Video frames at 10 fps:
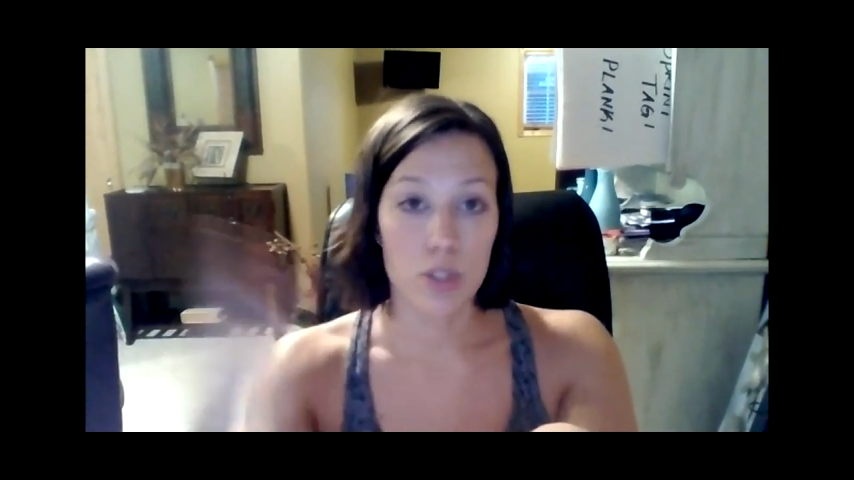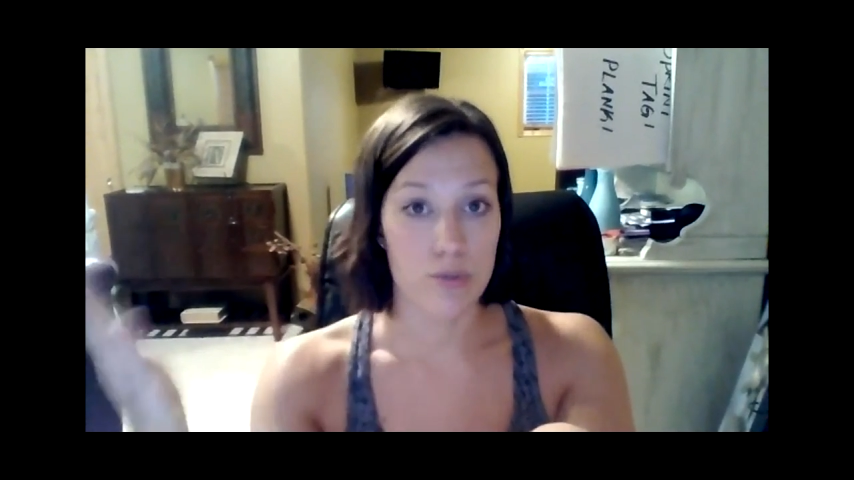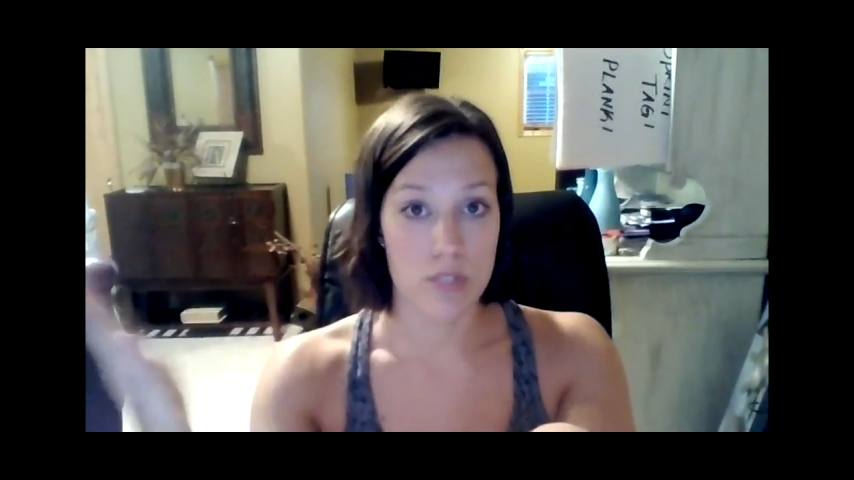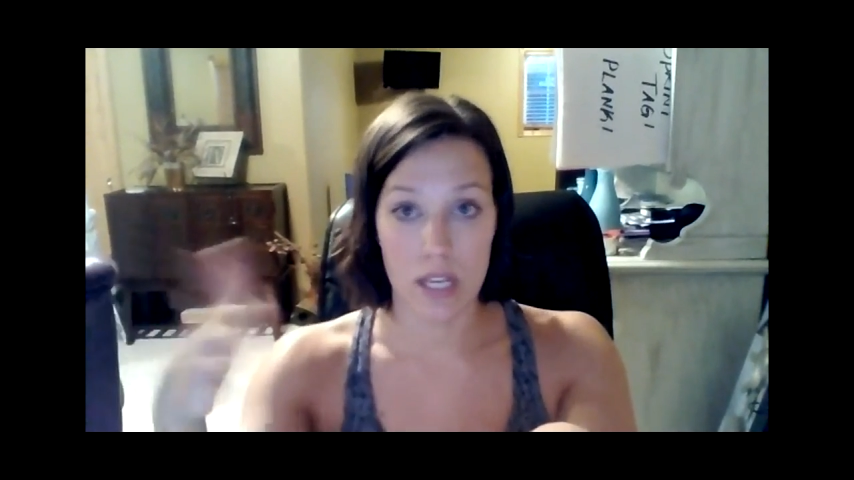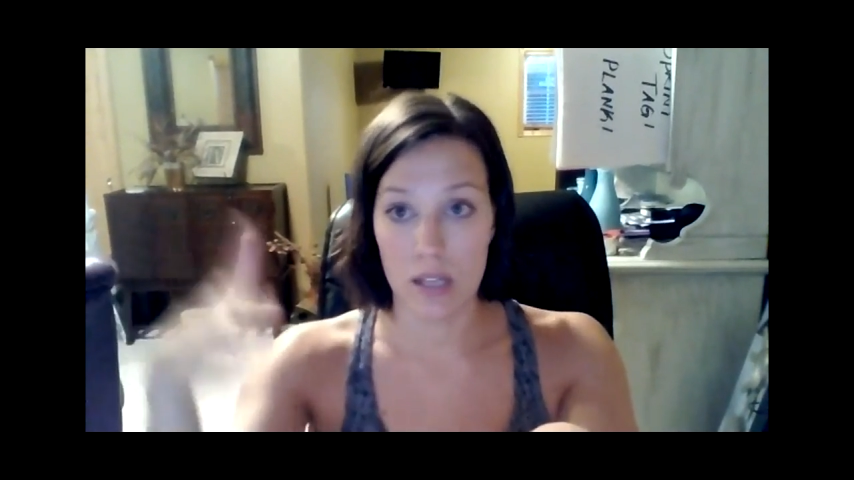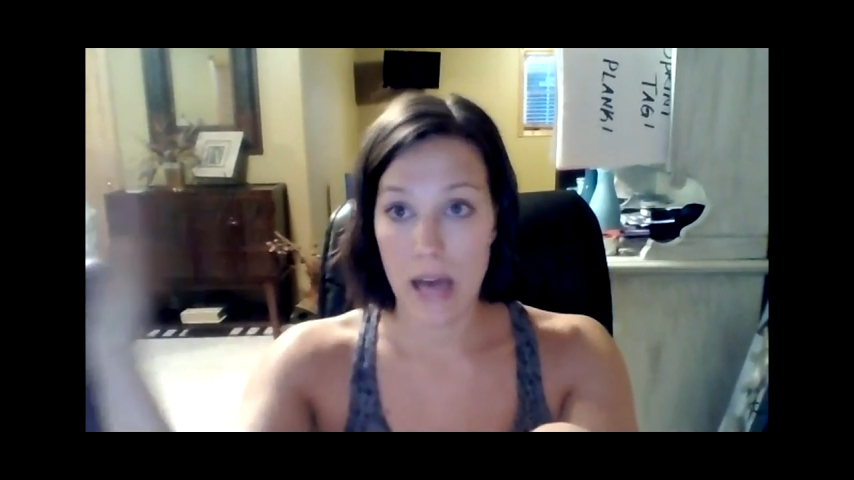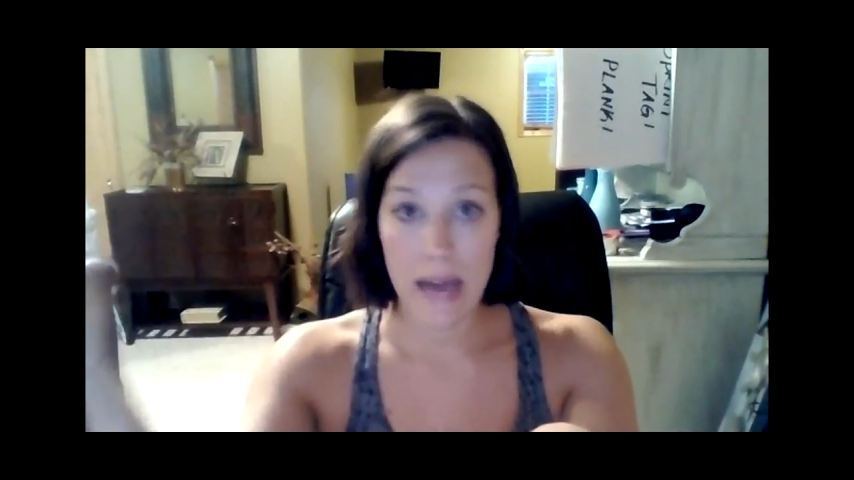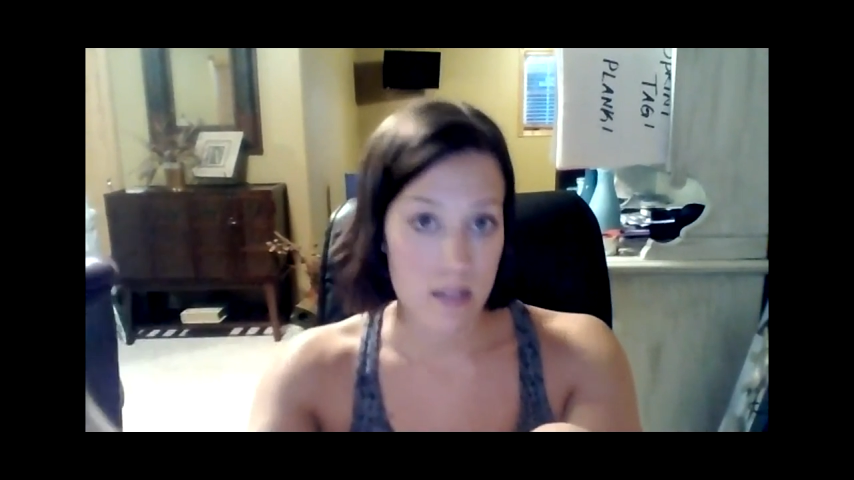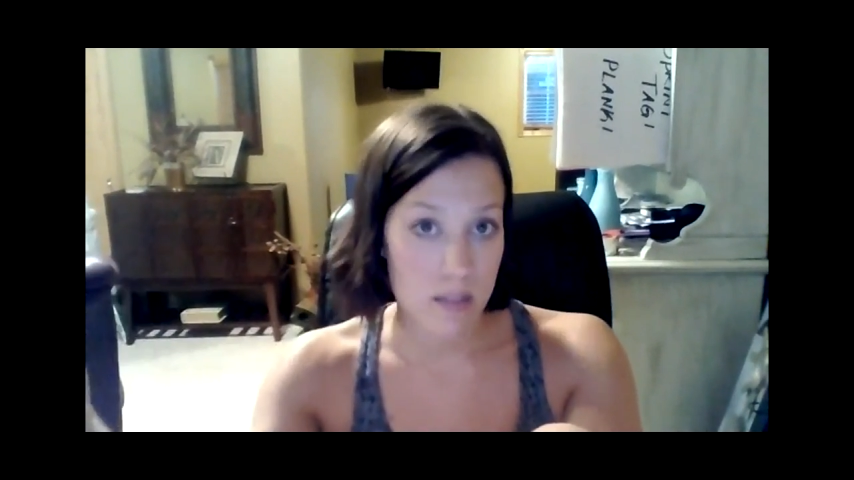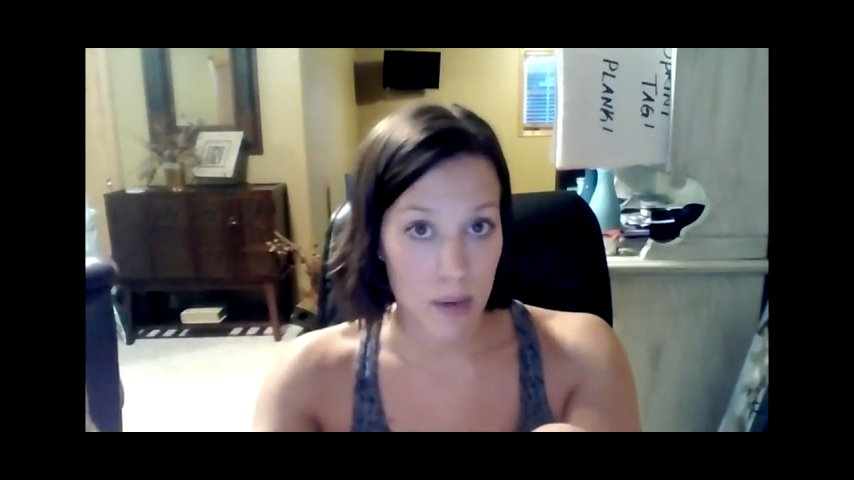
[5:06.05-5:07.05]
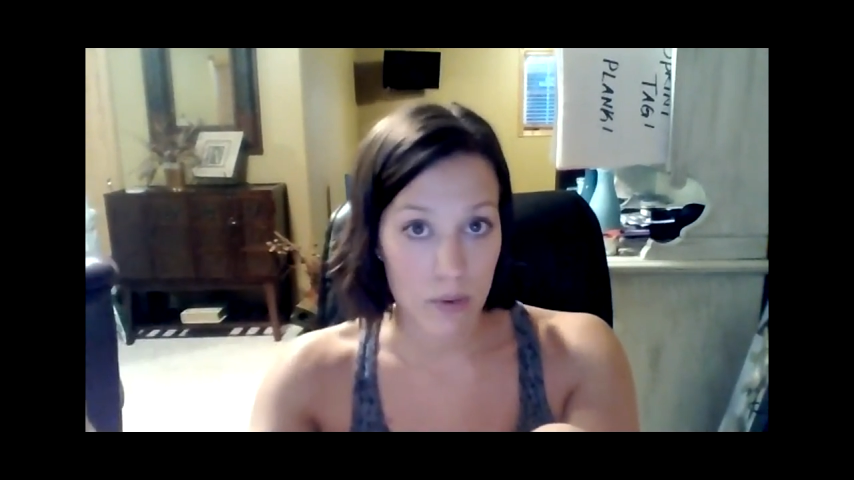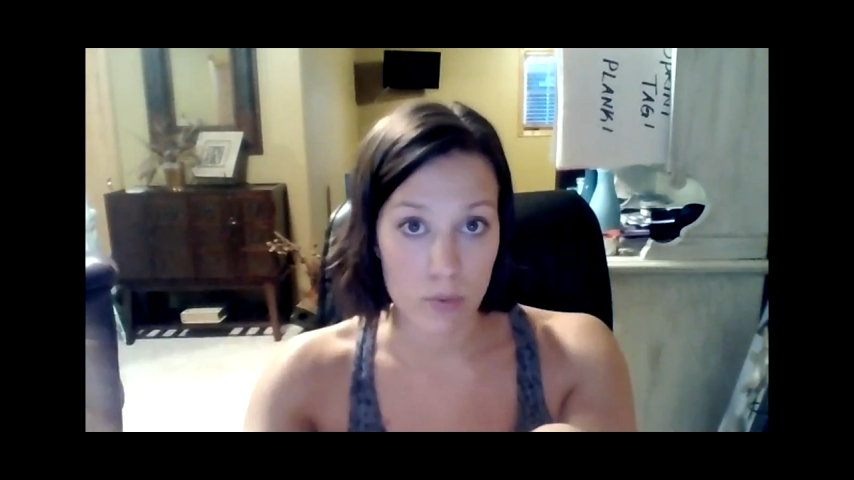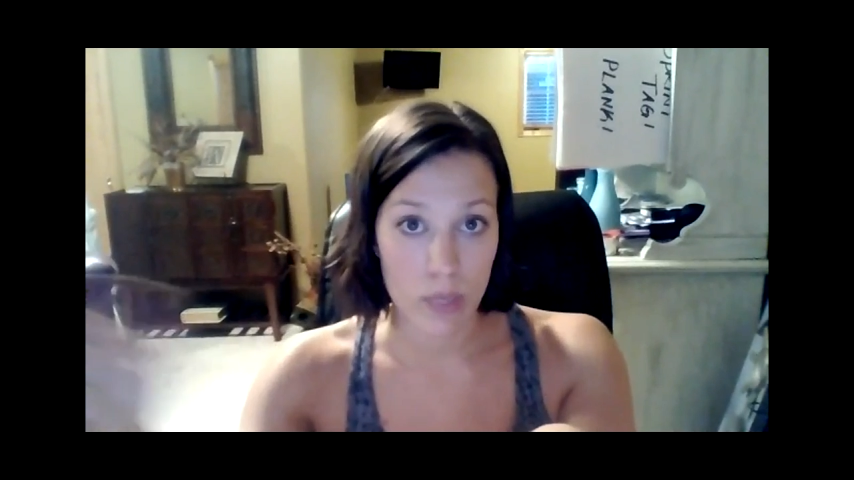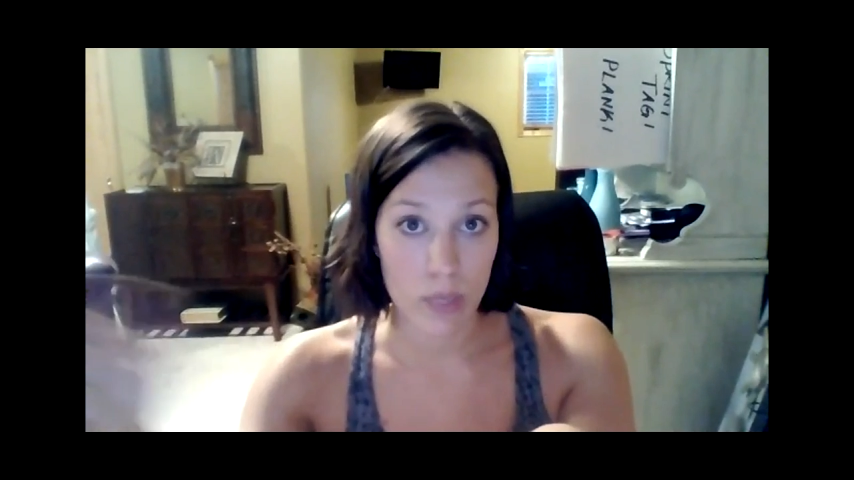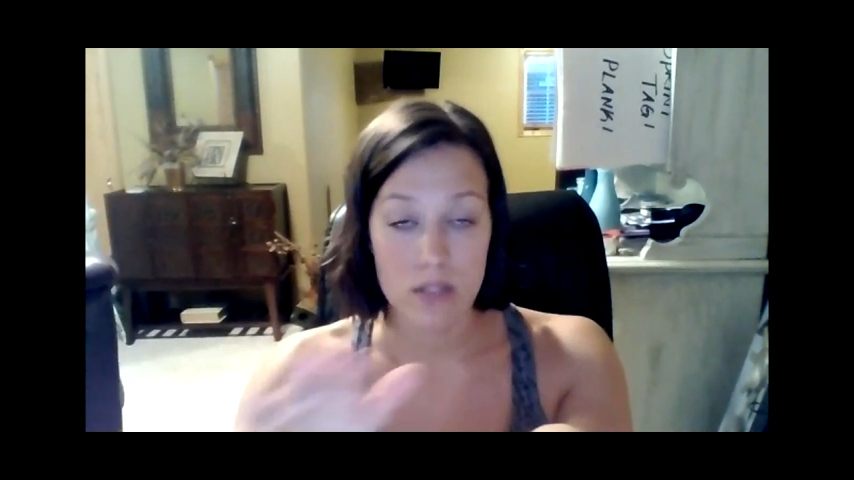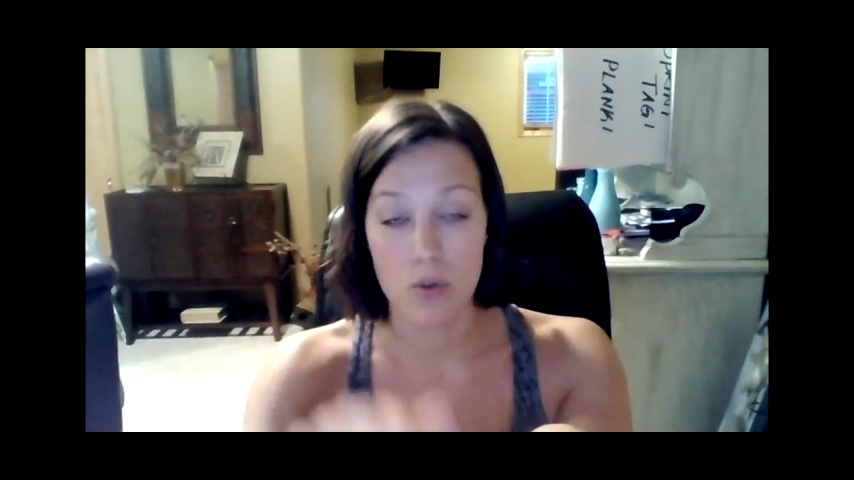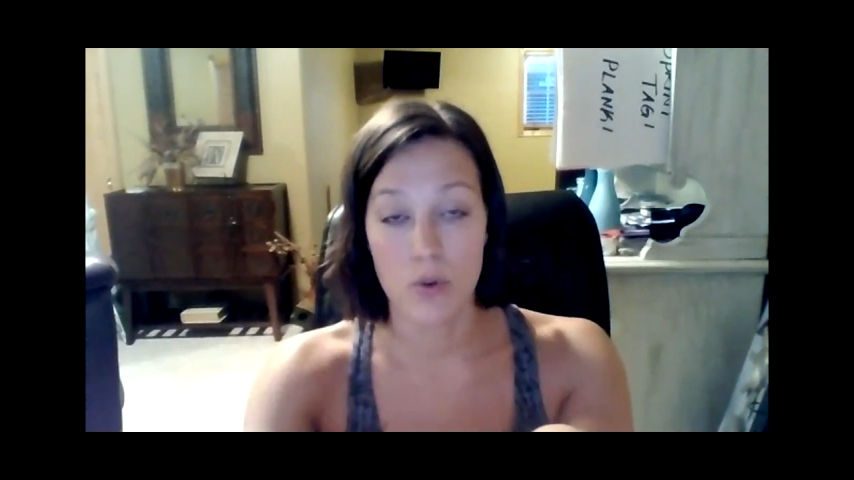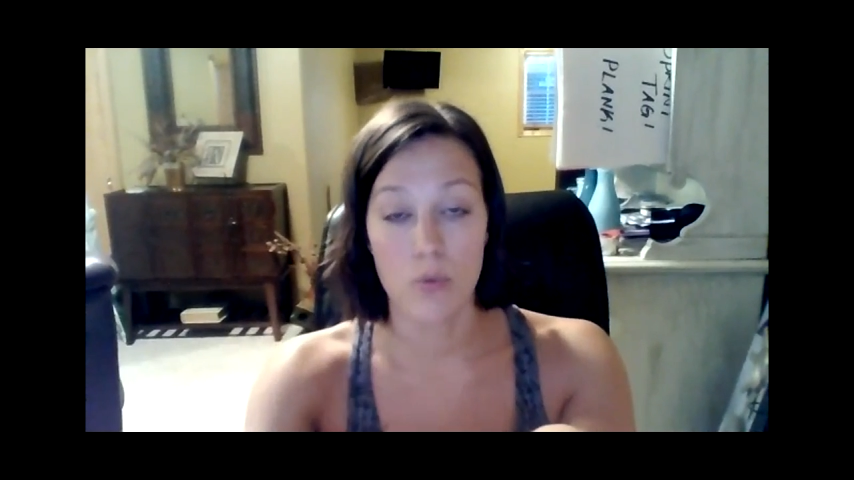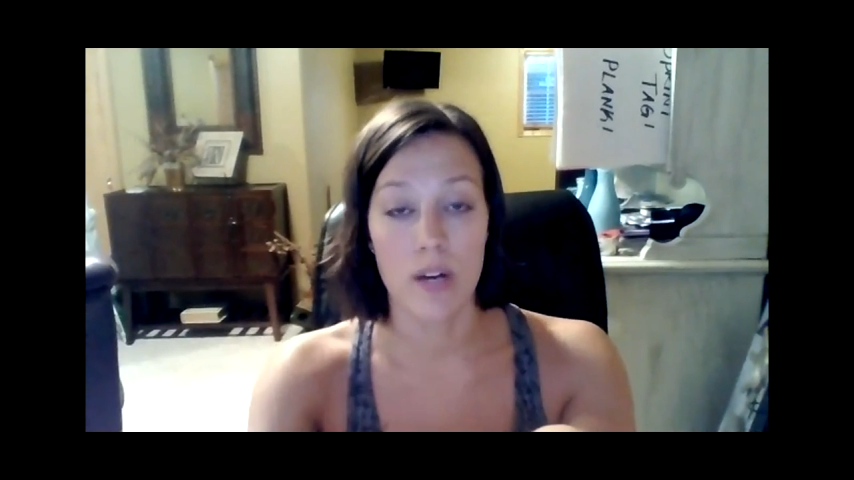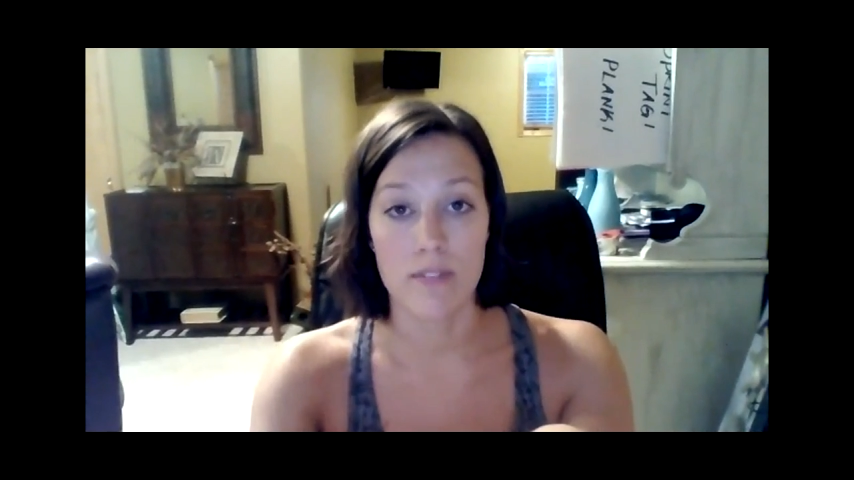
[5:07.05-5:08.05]
losing X amount of weight
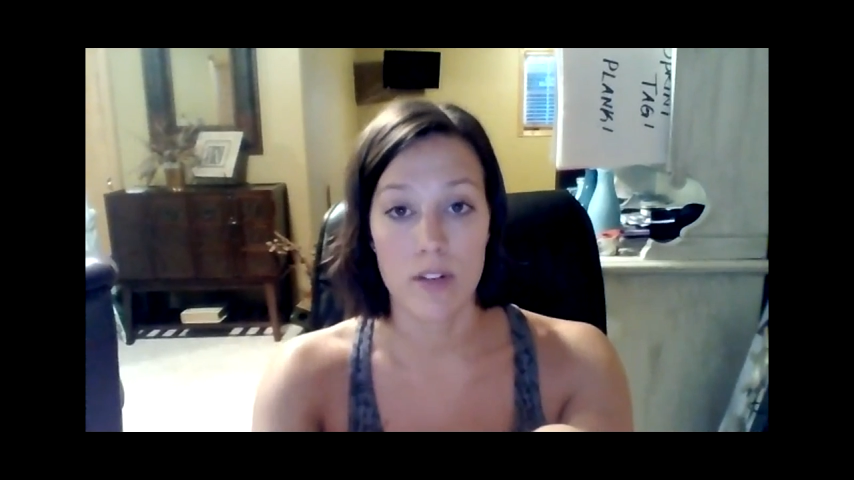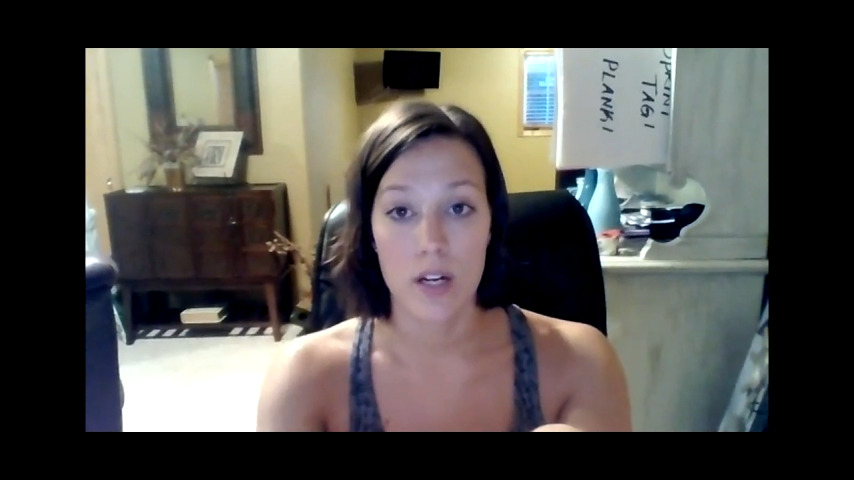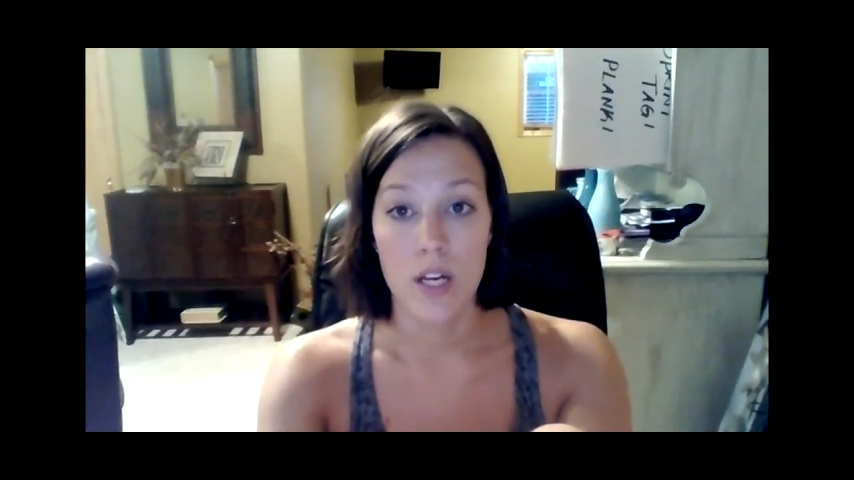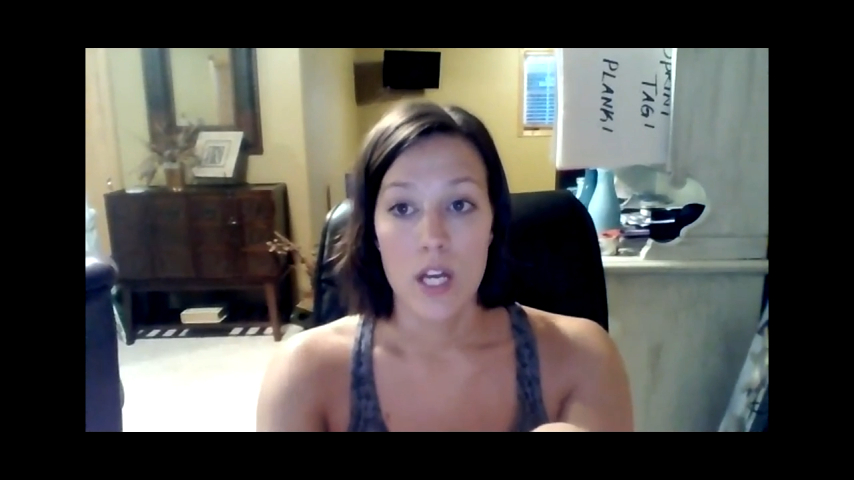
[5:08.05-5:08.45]
or whatever.